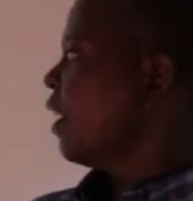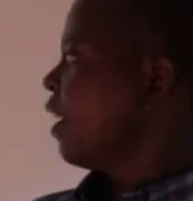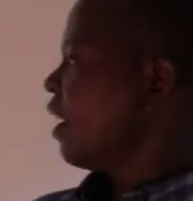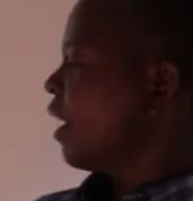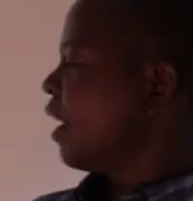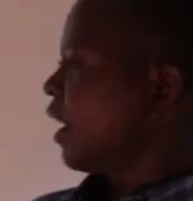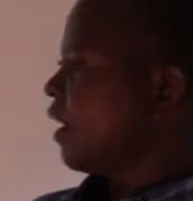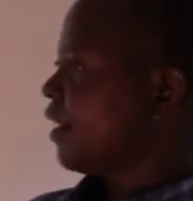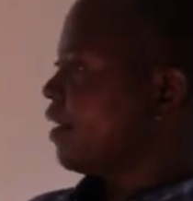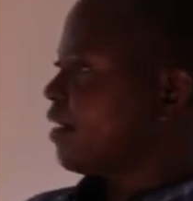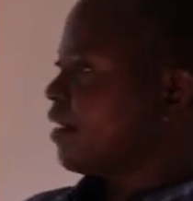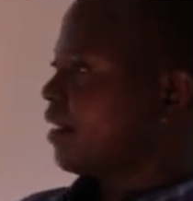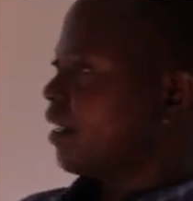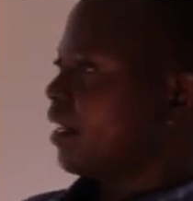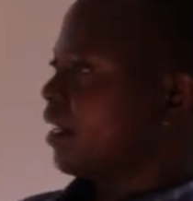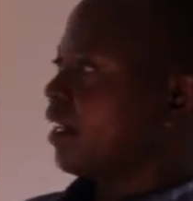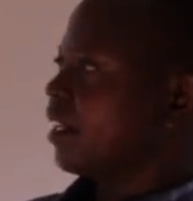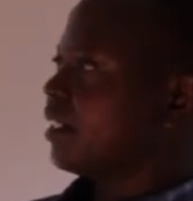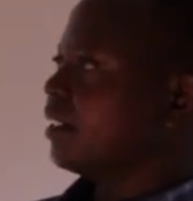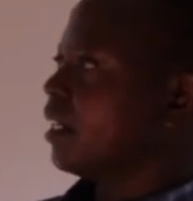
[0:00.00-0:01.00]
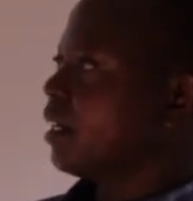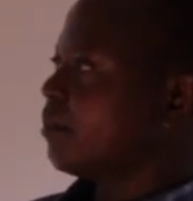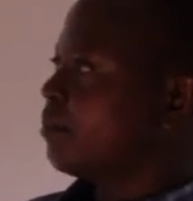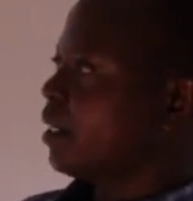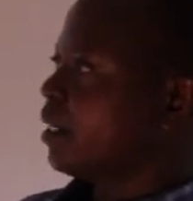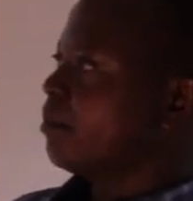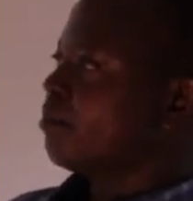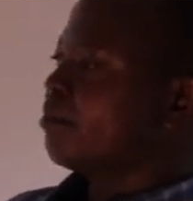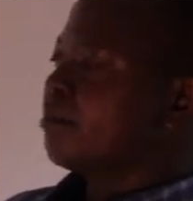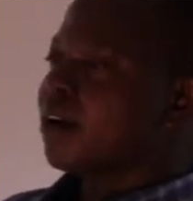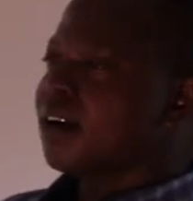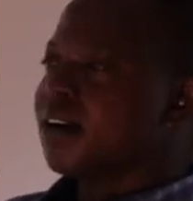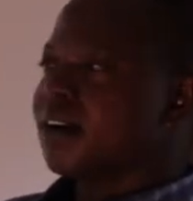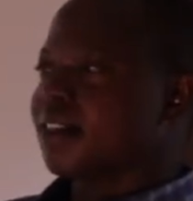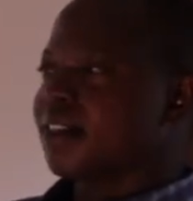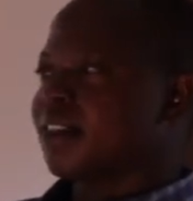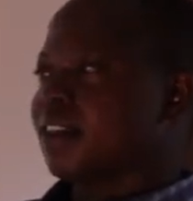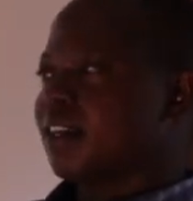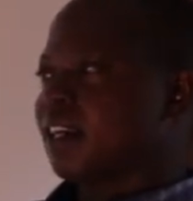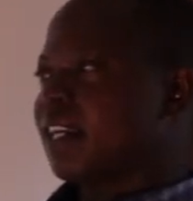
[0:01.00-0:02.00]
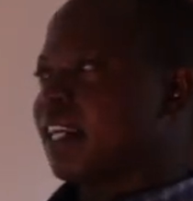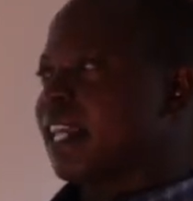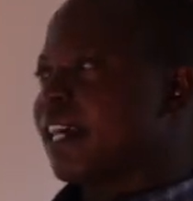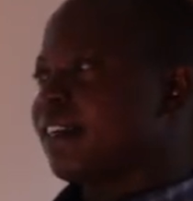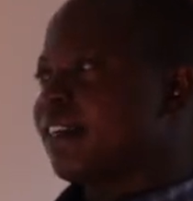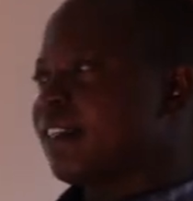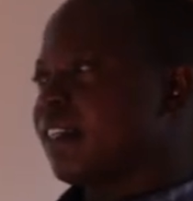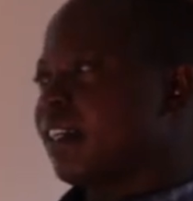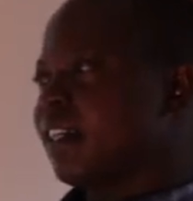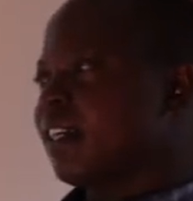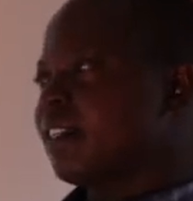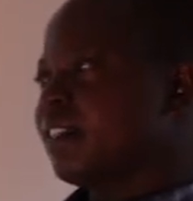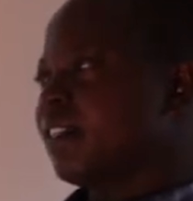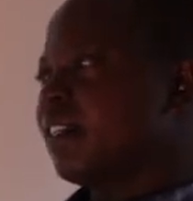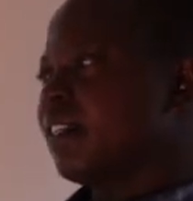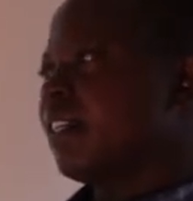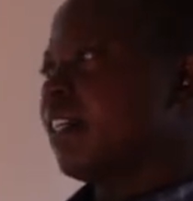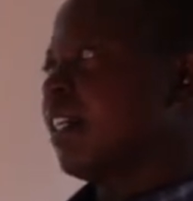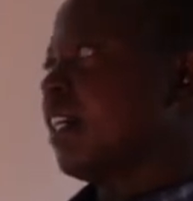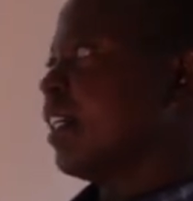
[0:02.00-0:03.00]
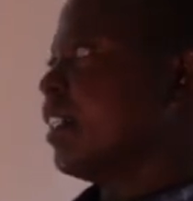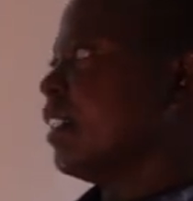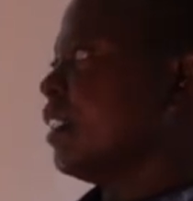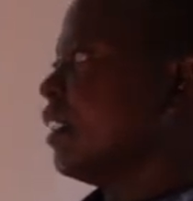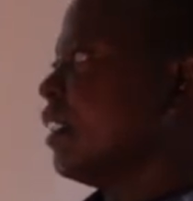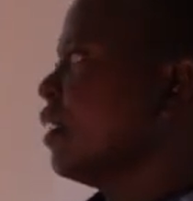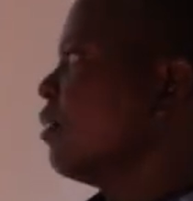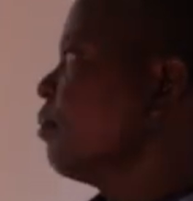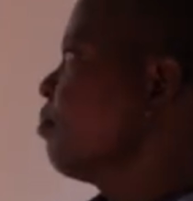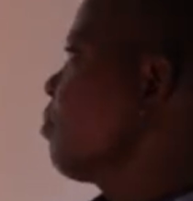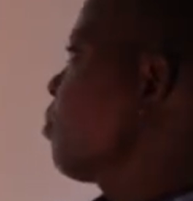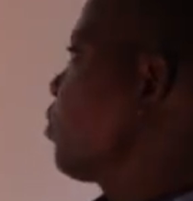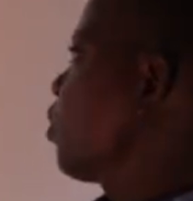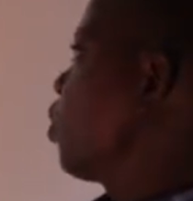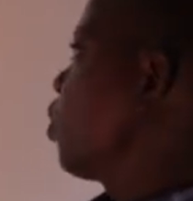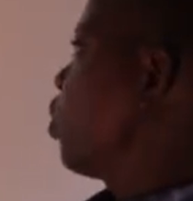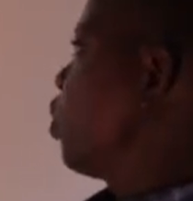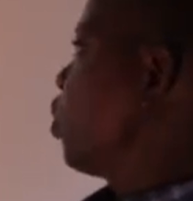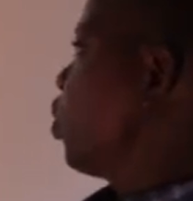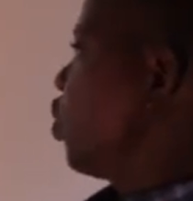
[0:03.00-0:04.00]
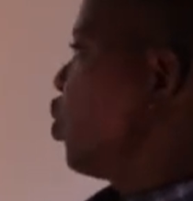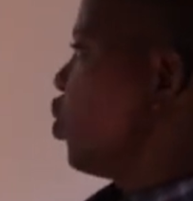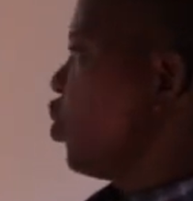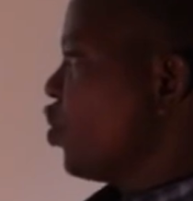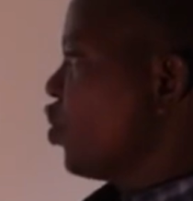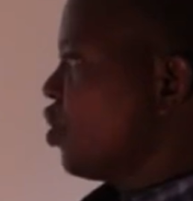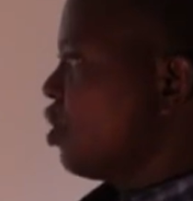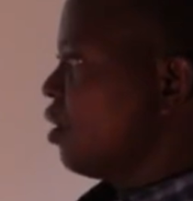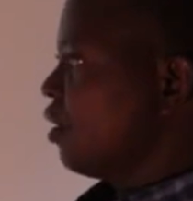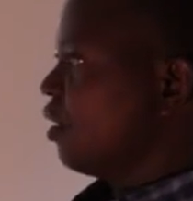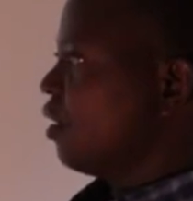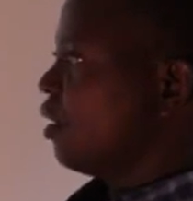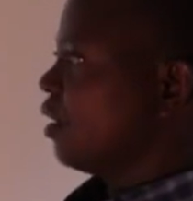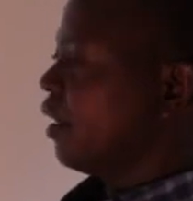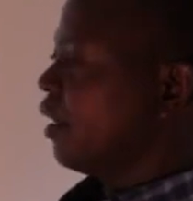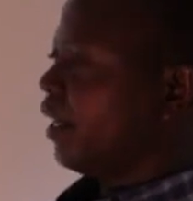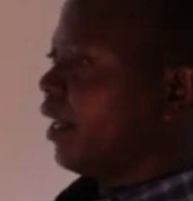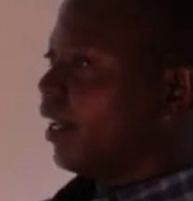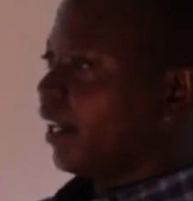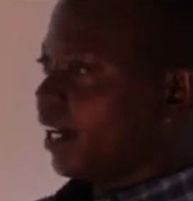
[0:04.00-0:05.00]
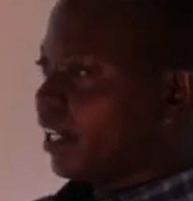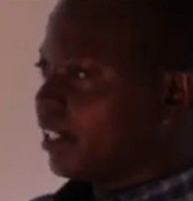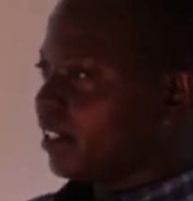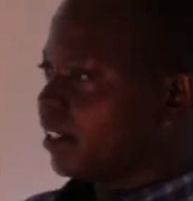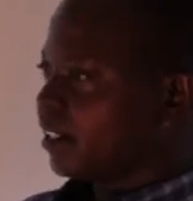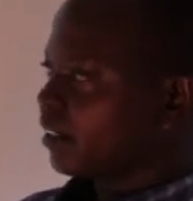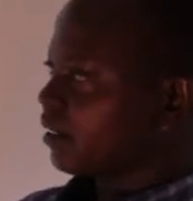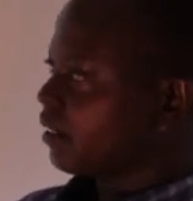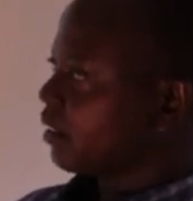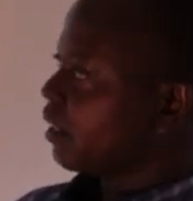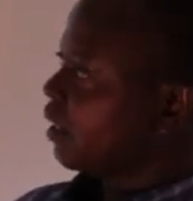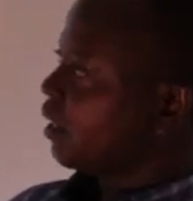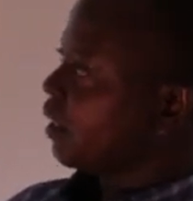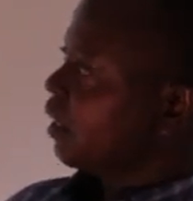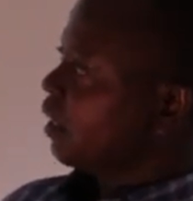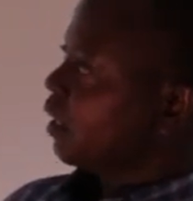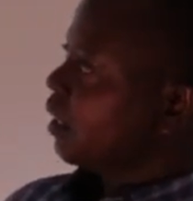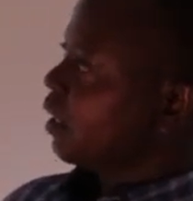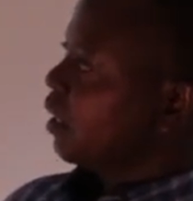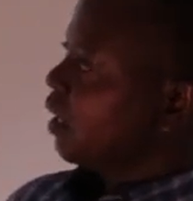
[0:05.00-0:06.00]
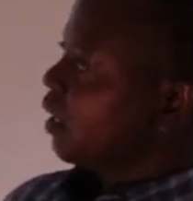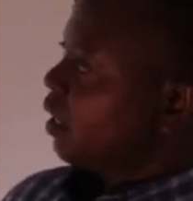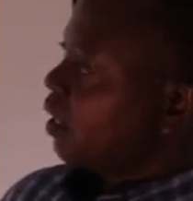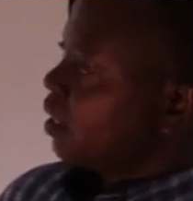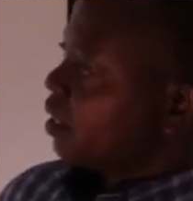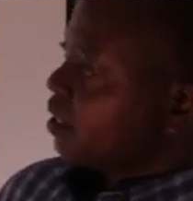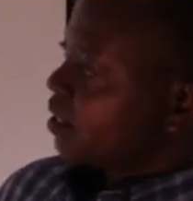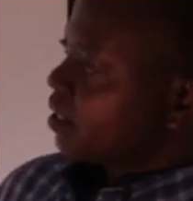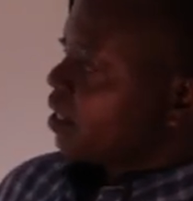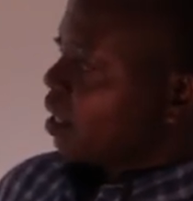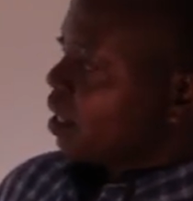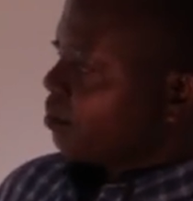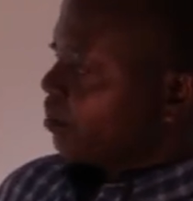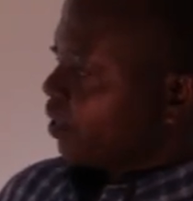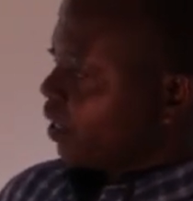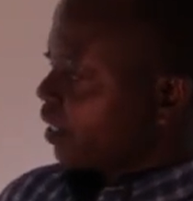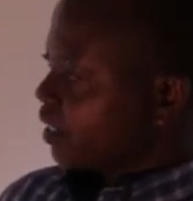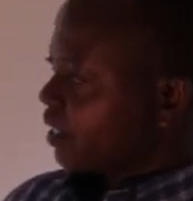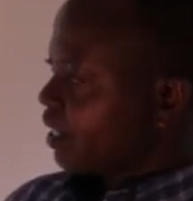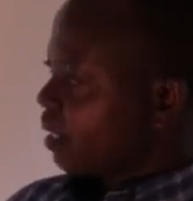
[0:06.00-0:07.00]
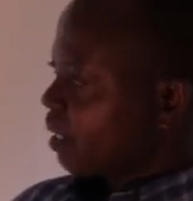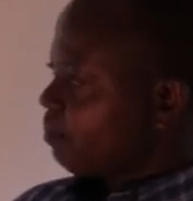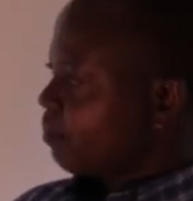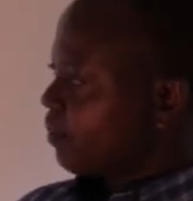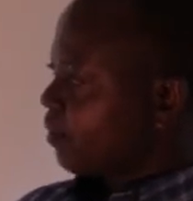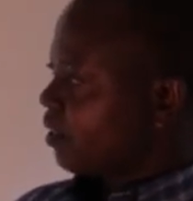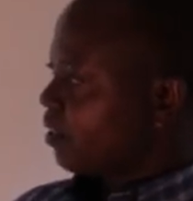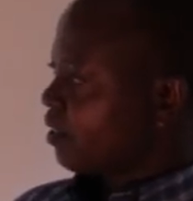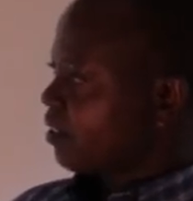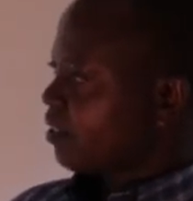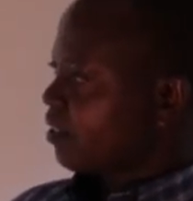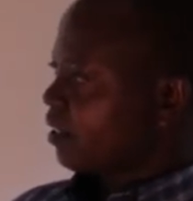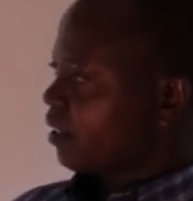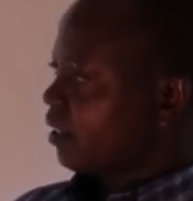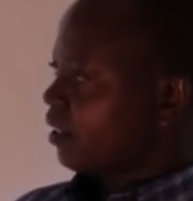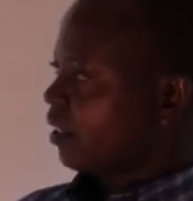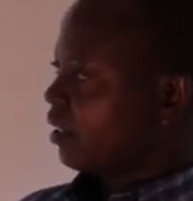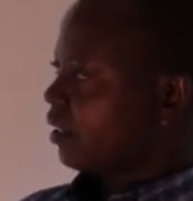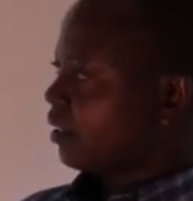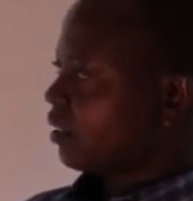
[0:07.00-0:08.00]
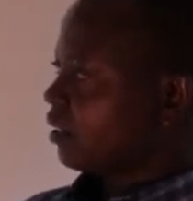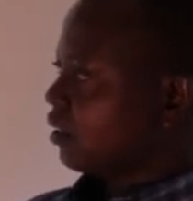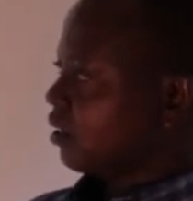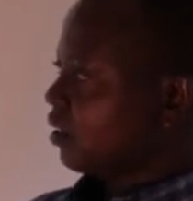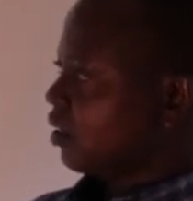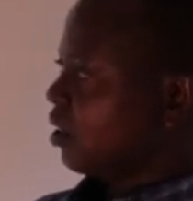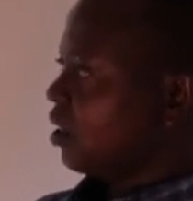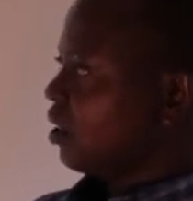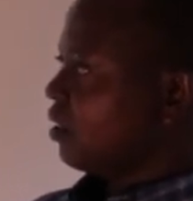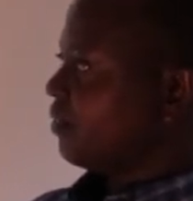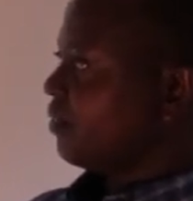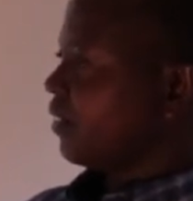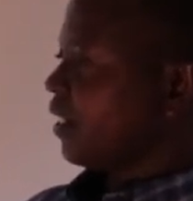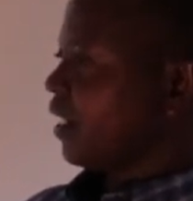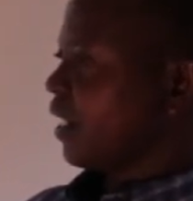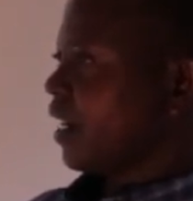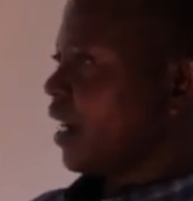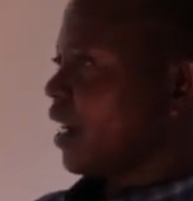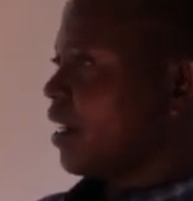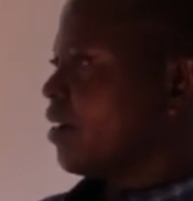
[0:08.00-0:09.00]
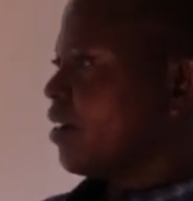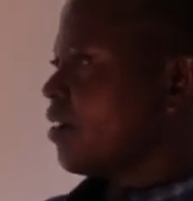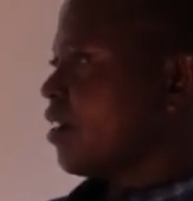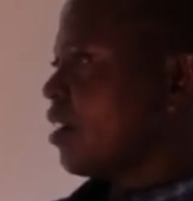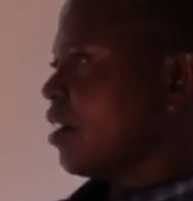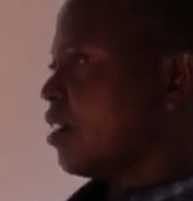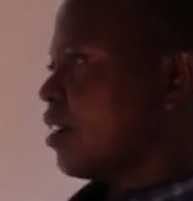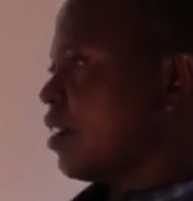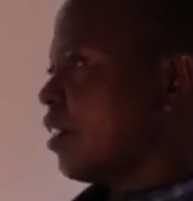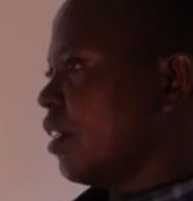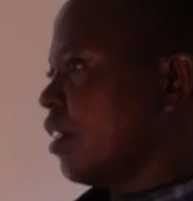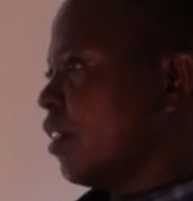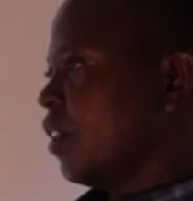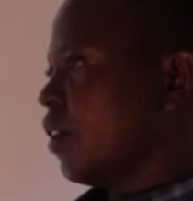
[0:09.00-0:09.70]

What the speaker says: light energy, both light energy and heat energy. Some examples of incandescent